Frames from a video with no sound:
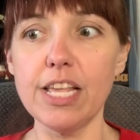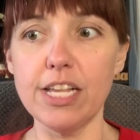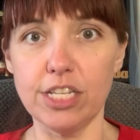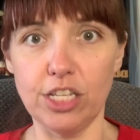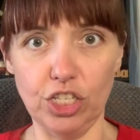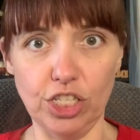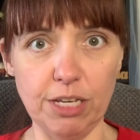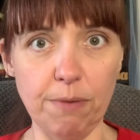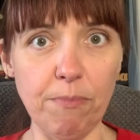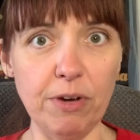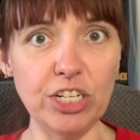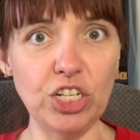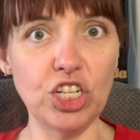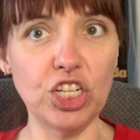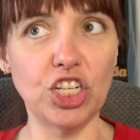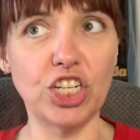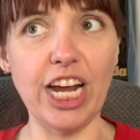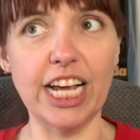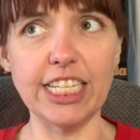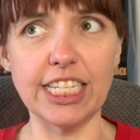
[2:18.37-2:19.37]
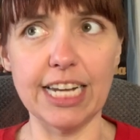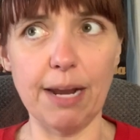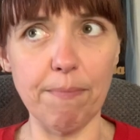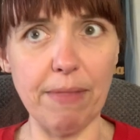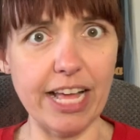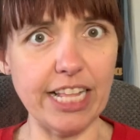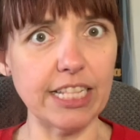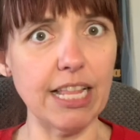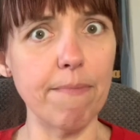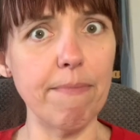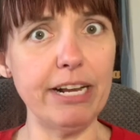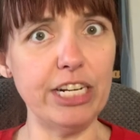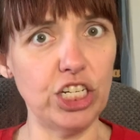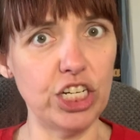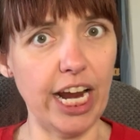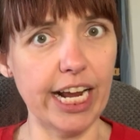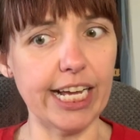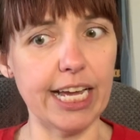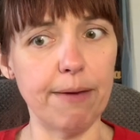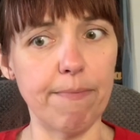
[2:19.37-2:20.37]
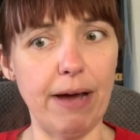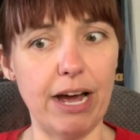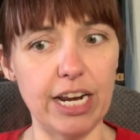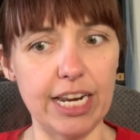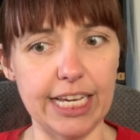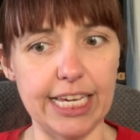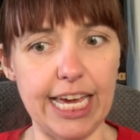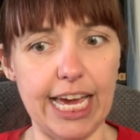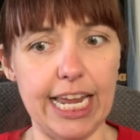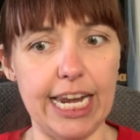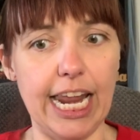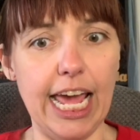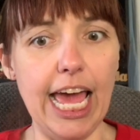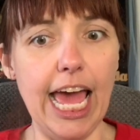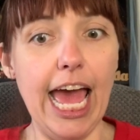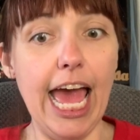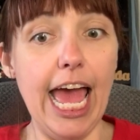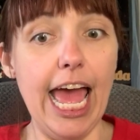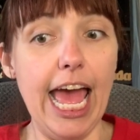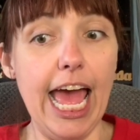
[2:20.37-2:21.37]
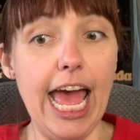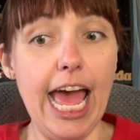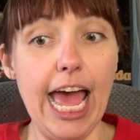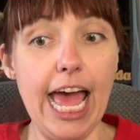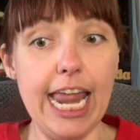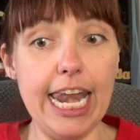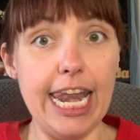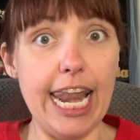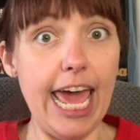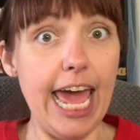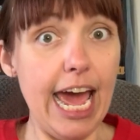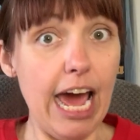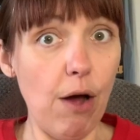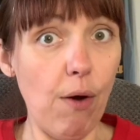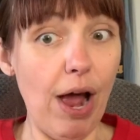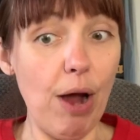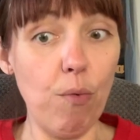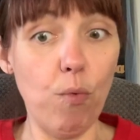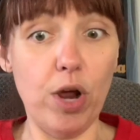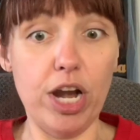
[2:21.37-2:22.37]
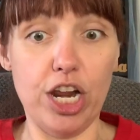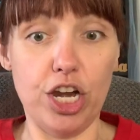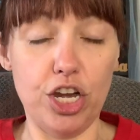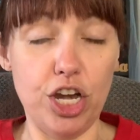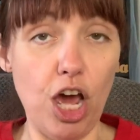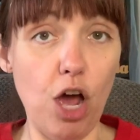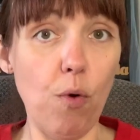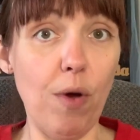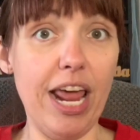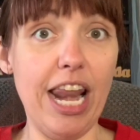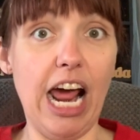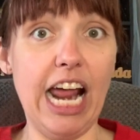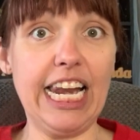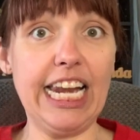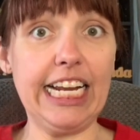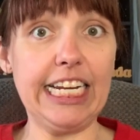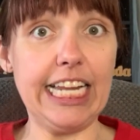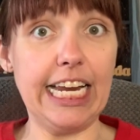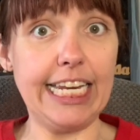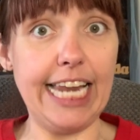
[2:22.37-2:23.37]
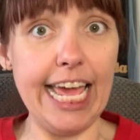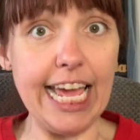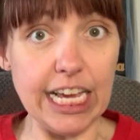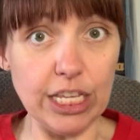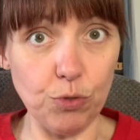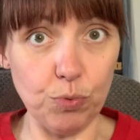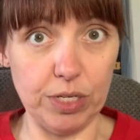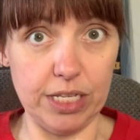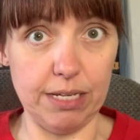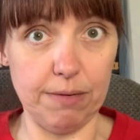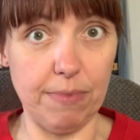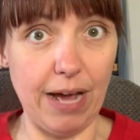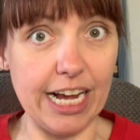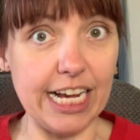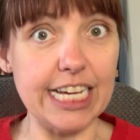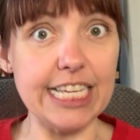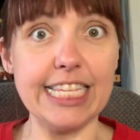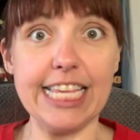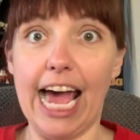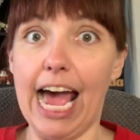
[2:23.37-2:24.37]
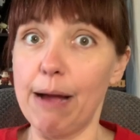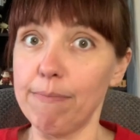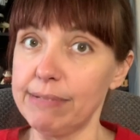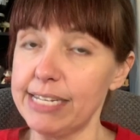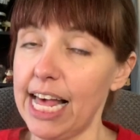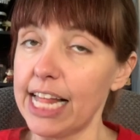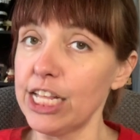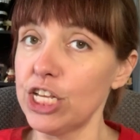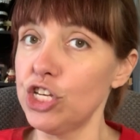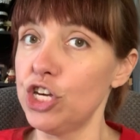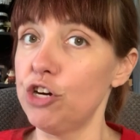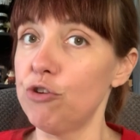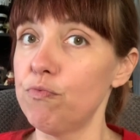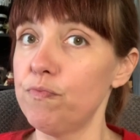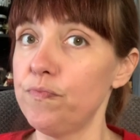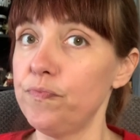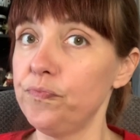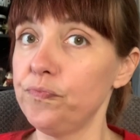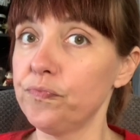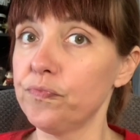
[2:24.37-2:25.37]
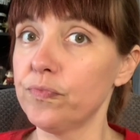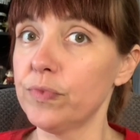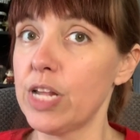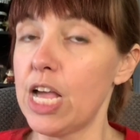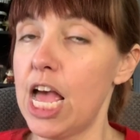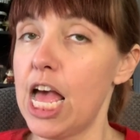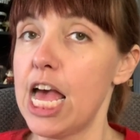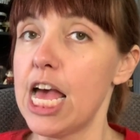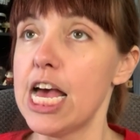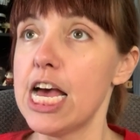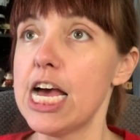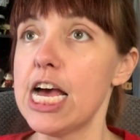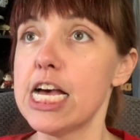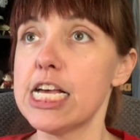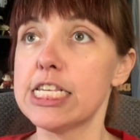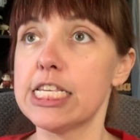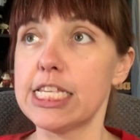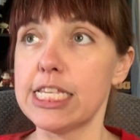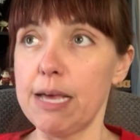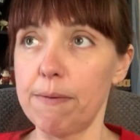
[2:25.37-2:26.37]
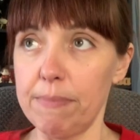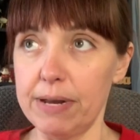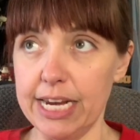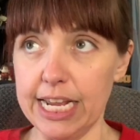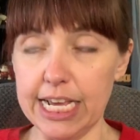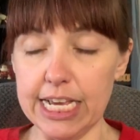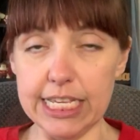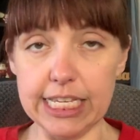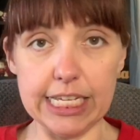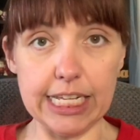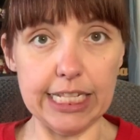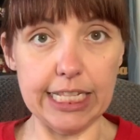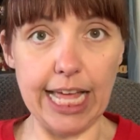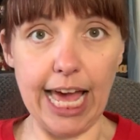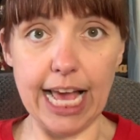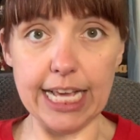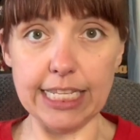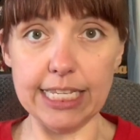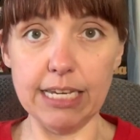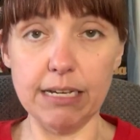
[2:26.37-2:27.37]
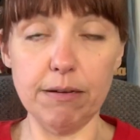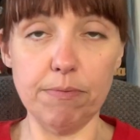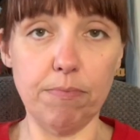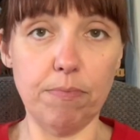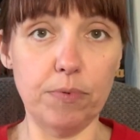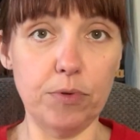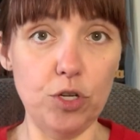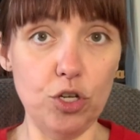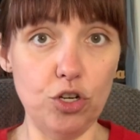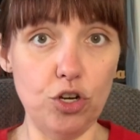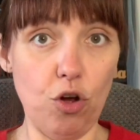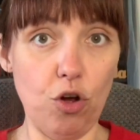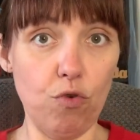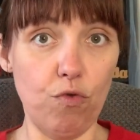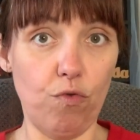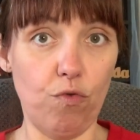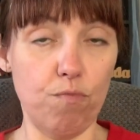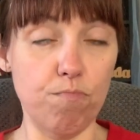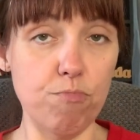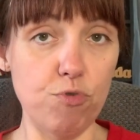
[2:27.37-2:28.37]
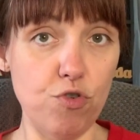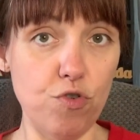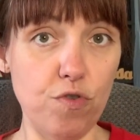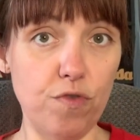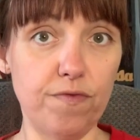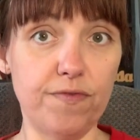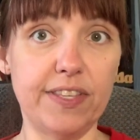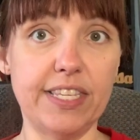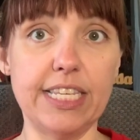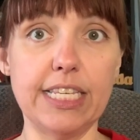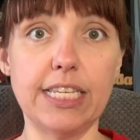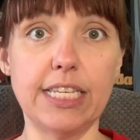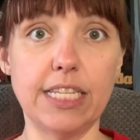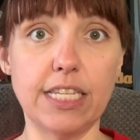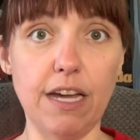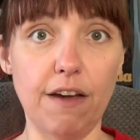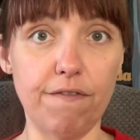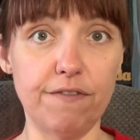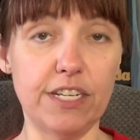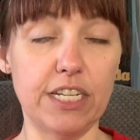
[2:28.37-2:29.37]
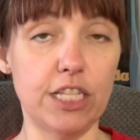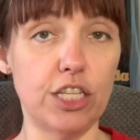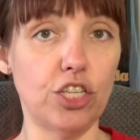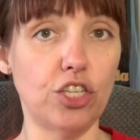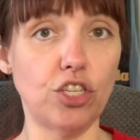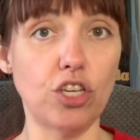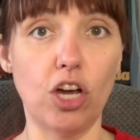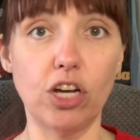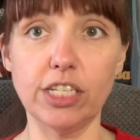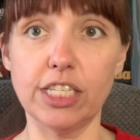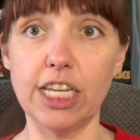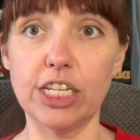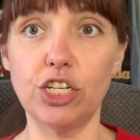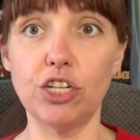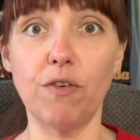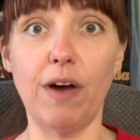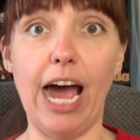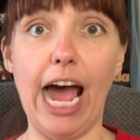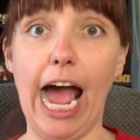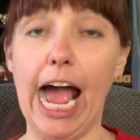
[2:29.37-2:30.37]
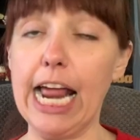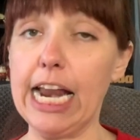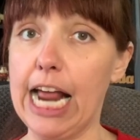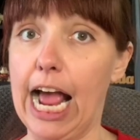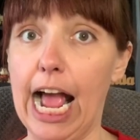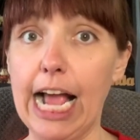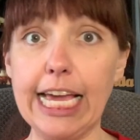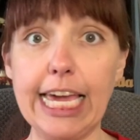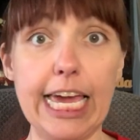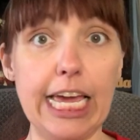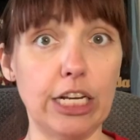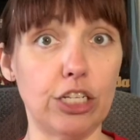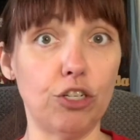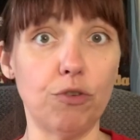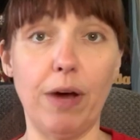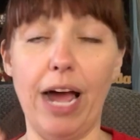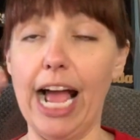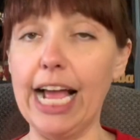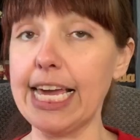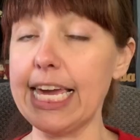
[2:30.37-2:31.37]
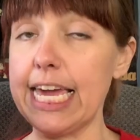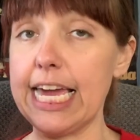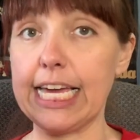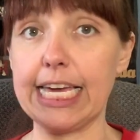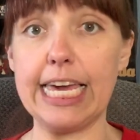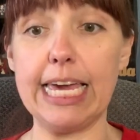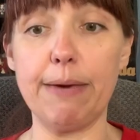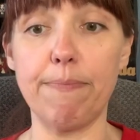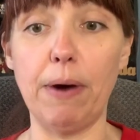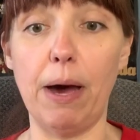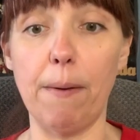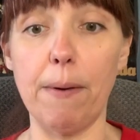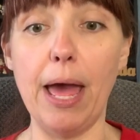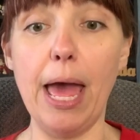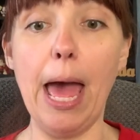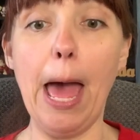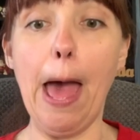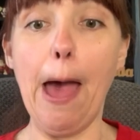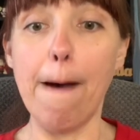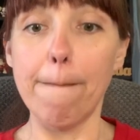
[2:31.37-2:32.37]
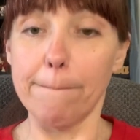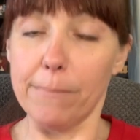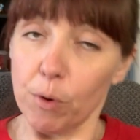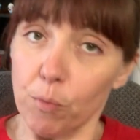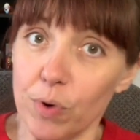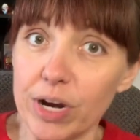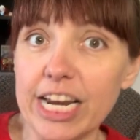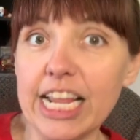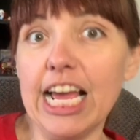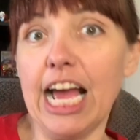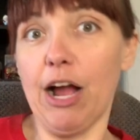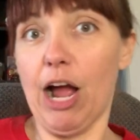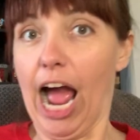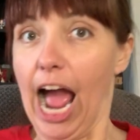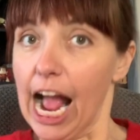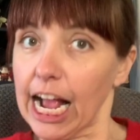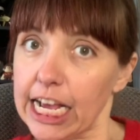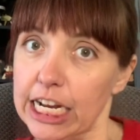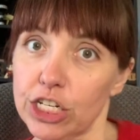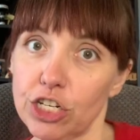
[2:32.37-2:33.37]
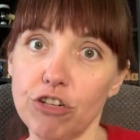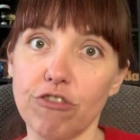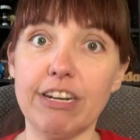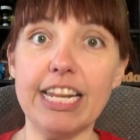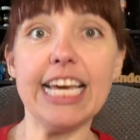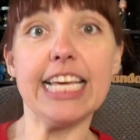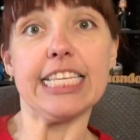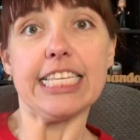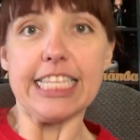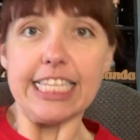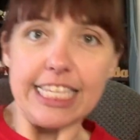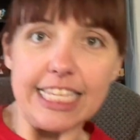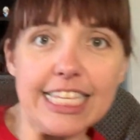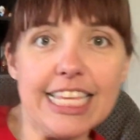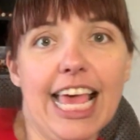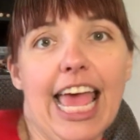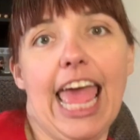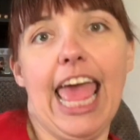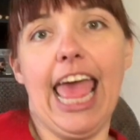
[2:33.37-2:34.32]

So someone suggested, I'm like, let me check him out again. Now I want to know, and I need to dance with some, because I'm telling you, some of these classic, you know, moves and stuff to the songs they do, I can't do it. I can't keep up. But when I can do this.